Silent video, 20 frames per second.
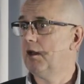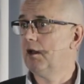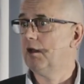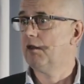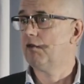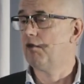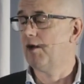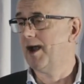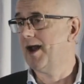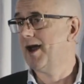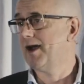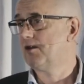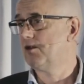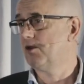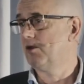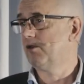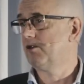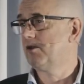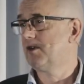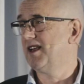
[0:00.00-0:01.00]
threat
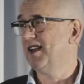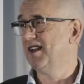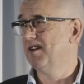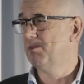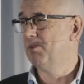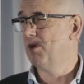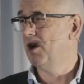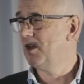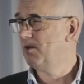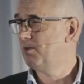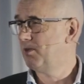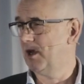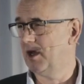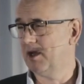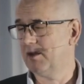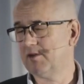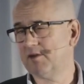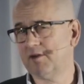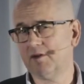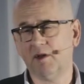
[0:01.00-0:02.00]
actors can
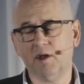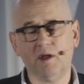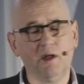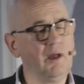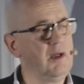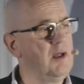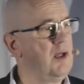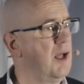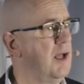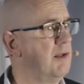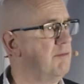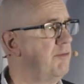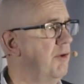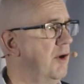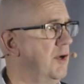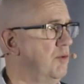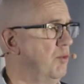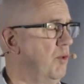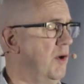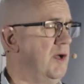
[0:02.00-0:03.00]
bypass and
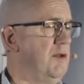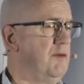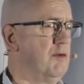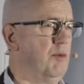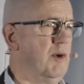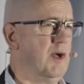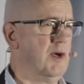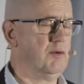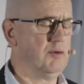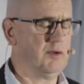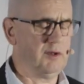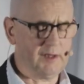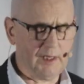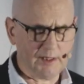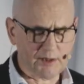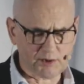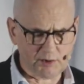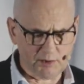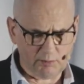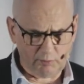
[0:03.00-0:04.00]
find ways around
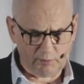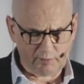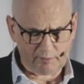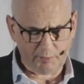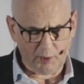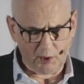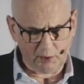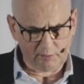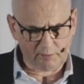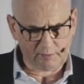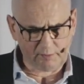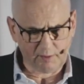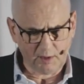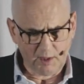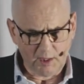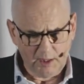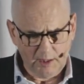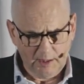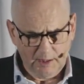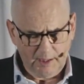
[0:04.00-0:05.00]
detection and response
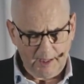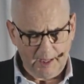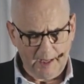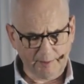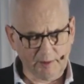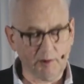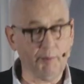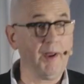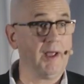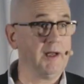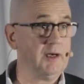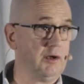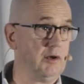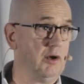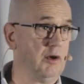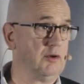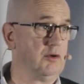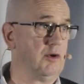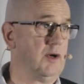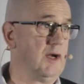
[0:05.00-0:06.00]
depending on your